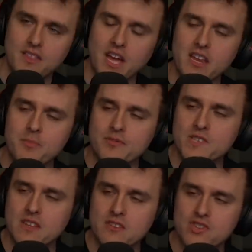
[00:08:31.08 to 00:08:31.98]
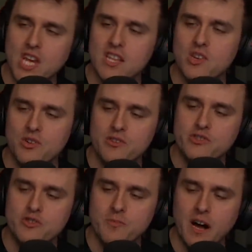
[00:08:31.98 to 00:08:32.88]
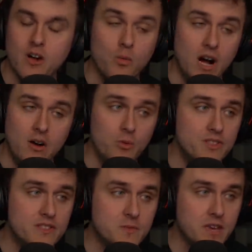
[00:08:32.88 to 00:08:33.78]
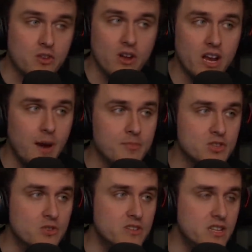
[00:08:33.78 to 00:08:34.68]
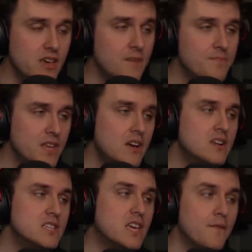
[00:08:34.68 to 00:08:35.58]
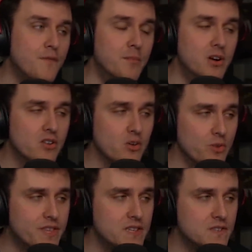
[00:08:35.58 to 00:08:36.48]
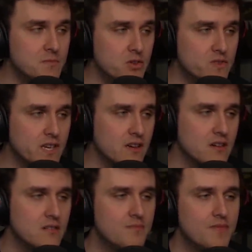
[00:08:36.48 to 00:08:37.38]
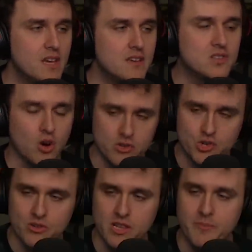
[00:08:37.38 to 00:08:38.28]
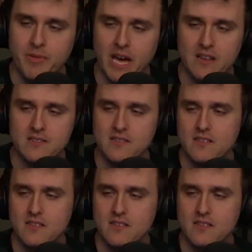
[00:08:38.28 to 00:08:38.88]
90% of your chat don't know Tupac. Well, wouldn't this be a great opportunity to get familiar with his music? His cultural impact?